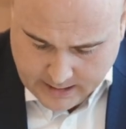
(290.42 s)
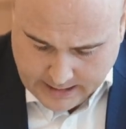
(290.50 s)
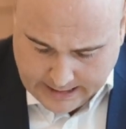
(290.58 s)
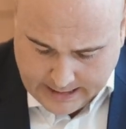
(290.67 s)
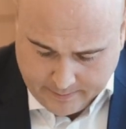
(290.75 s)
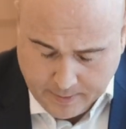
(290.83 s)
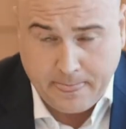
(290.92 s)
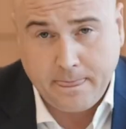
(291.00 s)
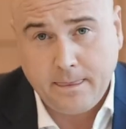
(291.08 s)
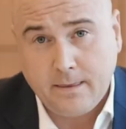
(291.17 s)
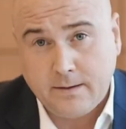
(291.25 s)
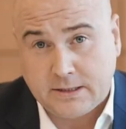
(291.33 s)
Um,
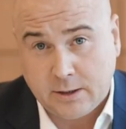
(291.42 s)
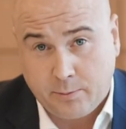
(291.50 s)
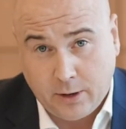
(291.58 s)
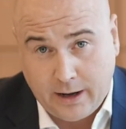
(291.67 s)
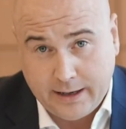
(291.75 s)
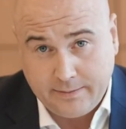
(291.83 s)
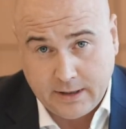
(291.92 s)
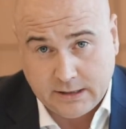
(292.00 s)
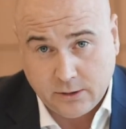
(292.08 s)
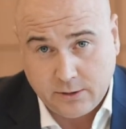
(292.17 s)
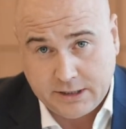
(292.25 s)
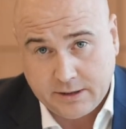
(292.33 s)
Supply is
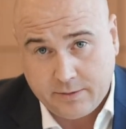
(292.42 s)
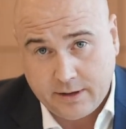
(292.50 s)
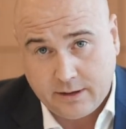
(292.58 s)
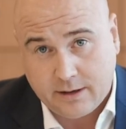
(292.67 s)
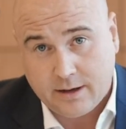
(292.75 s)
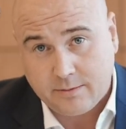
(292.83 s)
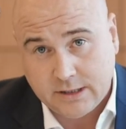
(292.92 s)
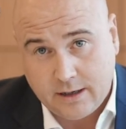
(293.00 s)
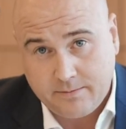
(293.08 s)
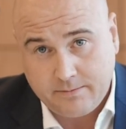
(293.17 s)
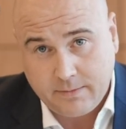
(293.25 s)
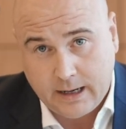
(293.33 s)
always something that comes up.
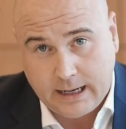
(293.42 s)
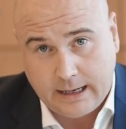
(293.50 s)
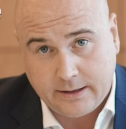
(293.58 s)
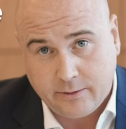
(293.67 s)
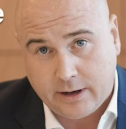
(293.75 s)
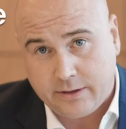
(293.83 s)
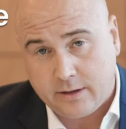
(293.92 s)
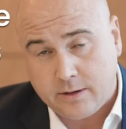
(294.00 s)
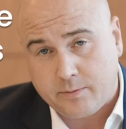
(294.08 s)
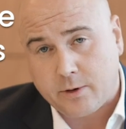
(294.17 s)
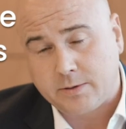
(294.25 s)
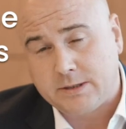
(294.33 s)
Uh, do I think
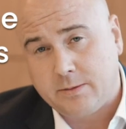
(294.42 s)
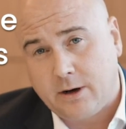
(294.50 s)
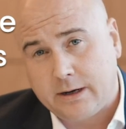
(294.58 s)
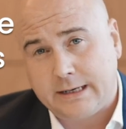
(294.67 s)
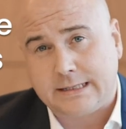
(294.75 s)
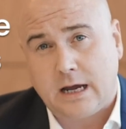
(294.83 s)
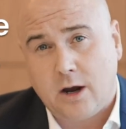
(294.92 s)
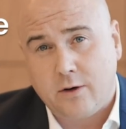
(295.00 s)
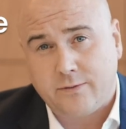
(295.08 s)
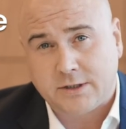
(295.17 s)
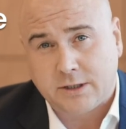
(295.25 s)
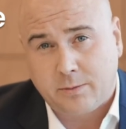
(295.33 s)
the property market is
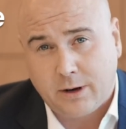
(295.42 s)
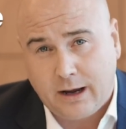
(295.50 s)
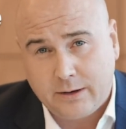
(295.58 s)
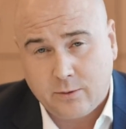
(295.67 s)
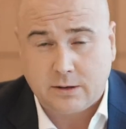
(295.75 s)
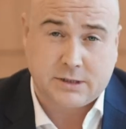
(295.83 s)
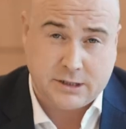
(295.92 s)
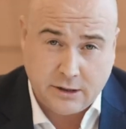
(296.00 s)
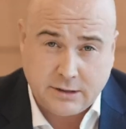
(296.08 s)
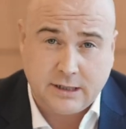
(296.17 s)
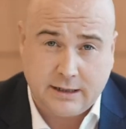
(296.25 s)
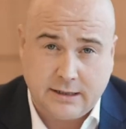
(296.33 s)
oversupplied? Well,
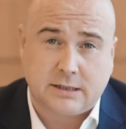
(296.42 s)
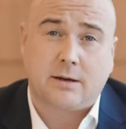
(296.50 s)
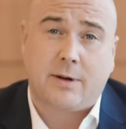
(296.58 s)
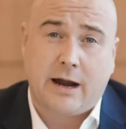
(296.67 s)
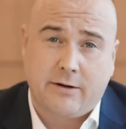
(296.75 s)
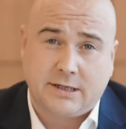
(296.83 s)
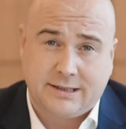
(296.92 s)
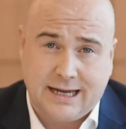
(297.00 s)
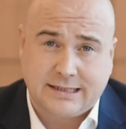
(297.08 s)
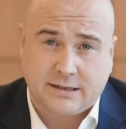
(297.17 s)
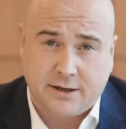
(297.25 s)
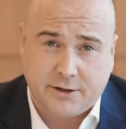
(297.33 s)
certainly in some areas,
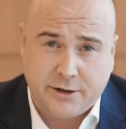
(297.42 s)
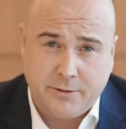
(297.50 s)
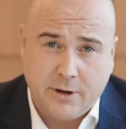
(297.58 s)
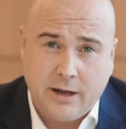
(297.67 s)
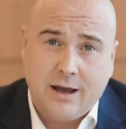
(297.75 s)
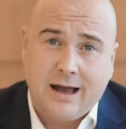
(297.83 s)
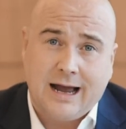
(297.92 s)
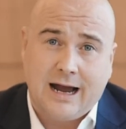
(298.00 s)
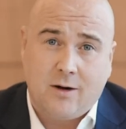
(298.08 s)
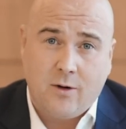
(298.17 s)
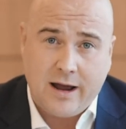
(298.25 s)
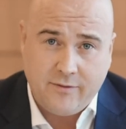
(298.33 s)
yes, I do.
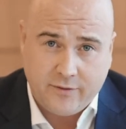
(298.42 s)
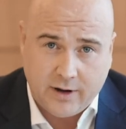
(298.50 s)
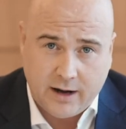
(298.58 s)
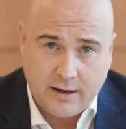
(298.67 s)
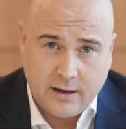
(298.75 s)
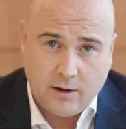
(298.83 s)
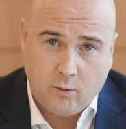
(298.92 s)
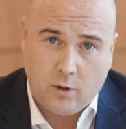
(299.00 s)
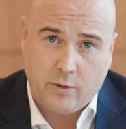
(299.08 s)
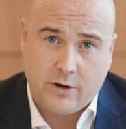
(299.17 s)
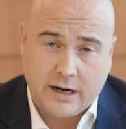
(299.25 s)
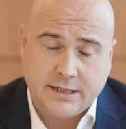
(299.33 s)
However, what
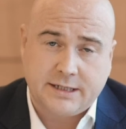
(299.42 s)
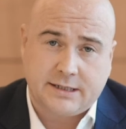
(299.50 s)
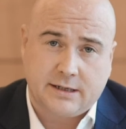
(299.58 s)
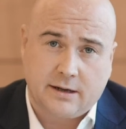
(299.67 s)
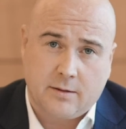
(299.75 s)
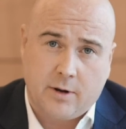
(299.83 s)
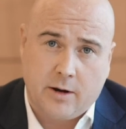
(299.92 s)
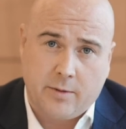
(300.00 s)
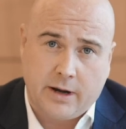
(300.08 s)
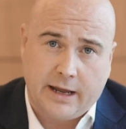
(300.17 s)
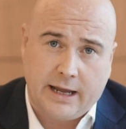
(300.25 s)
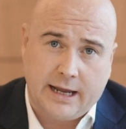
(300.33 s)
we're actually seeing at the
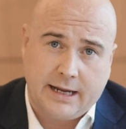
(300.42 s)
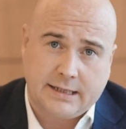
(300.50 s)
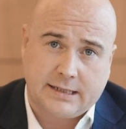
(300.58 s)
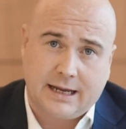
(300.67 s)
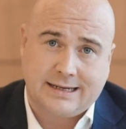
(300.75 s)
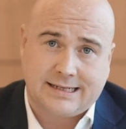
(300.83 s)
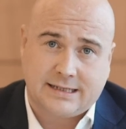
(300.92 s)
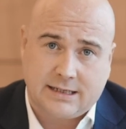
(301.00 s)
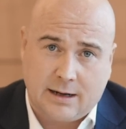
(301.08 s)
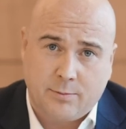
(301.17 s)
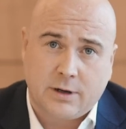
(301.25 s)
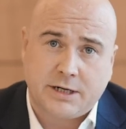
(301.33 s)
moment is
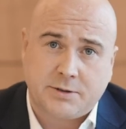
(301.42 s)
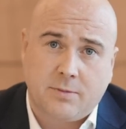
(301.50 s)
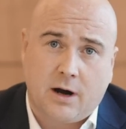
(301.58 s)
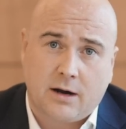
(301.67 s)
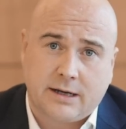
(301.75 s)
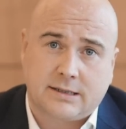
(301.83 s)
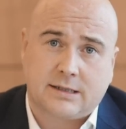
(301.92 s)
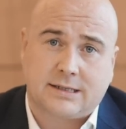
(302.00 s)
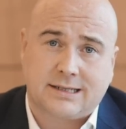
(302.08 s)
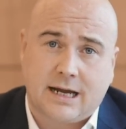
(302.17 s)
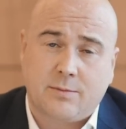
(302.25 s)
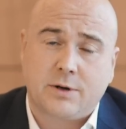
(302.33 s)
established markets,
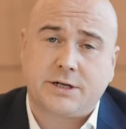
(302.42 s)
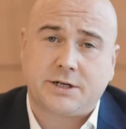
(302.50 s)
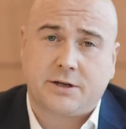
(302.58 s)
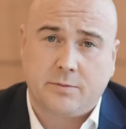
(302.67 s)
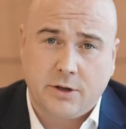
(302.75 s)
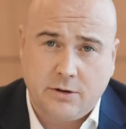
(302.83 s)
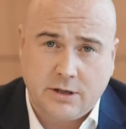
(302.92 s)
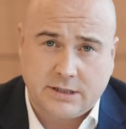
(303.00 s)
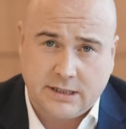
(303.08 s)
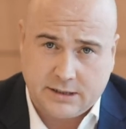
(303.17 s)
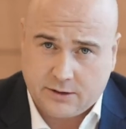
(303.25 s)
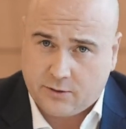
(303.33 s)
established
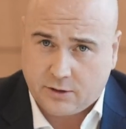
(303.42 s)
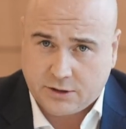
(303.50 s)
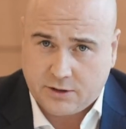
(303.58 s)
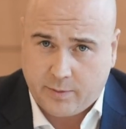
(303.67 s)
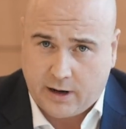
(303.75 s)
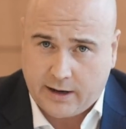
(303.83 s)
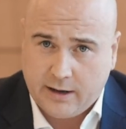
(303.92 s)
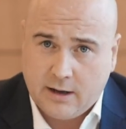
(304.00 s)
communities across Dubai